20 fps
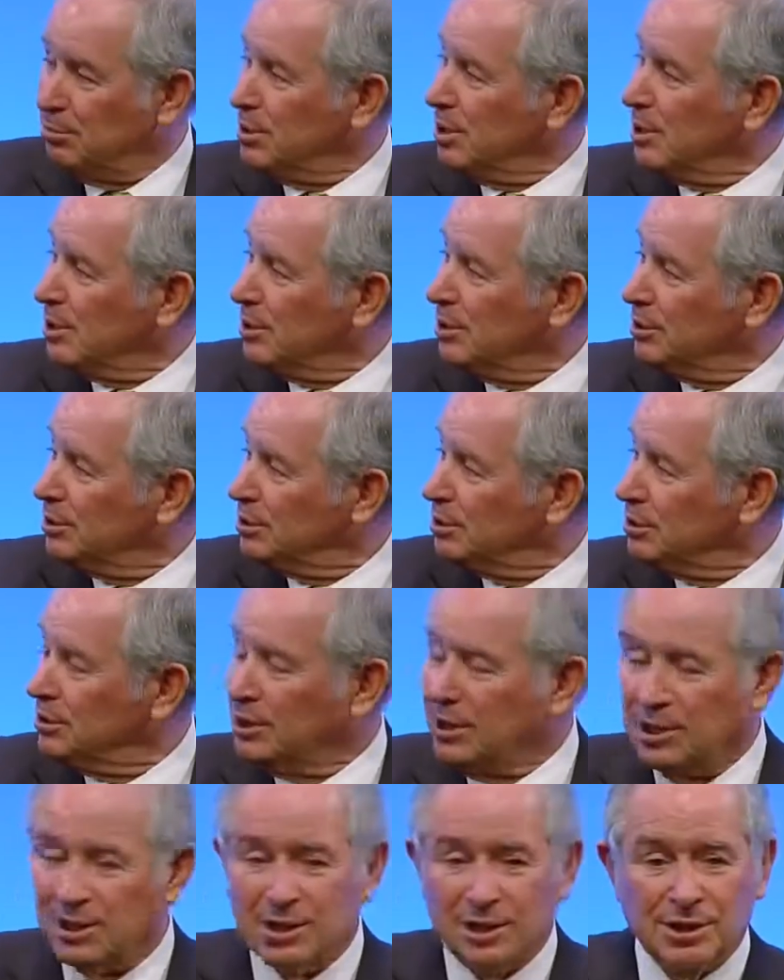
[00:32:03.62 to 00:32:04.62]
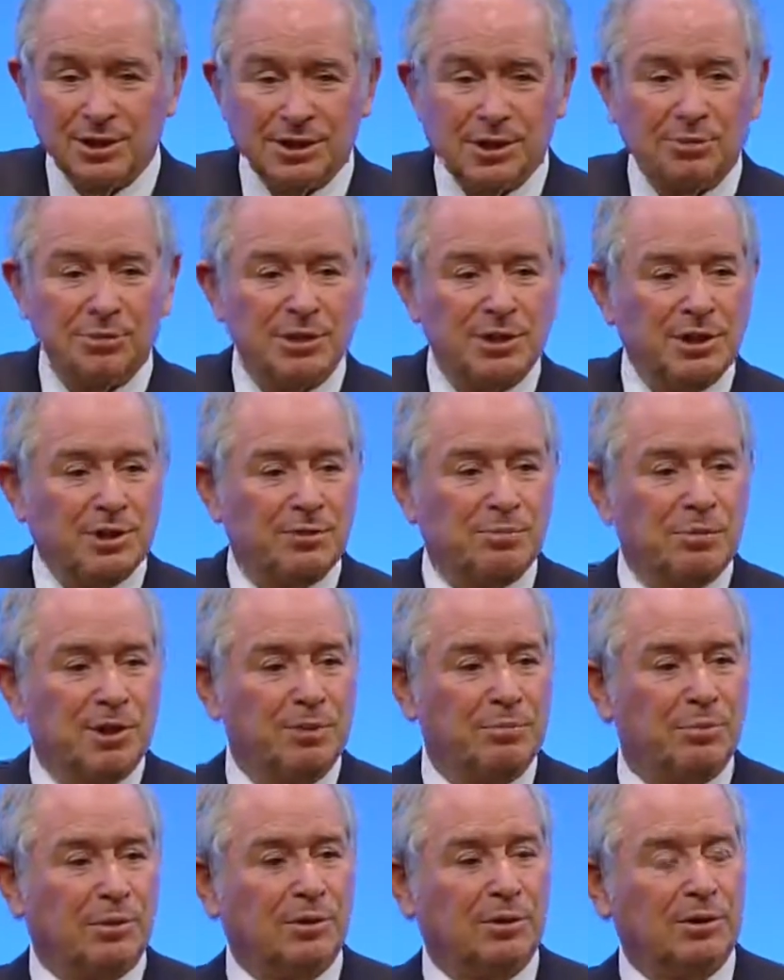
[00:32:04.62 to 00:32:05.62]
because some of these
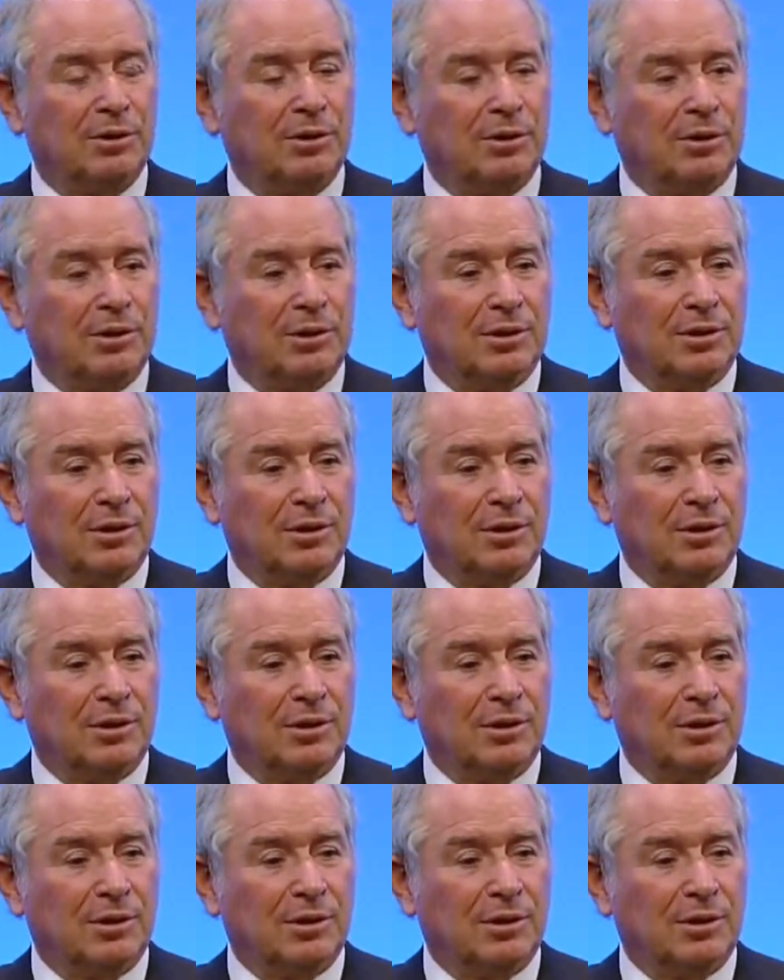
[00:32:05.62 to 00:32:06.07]
people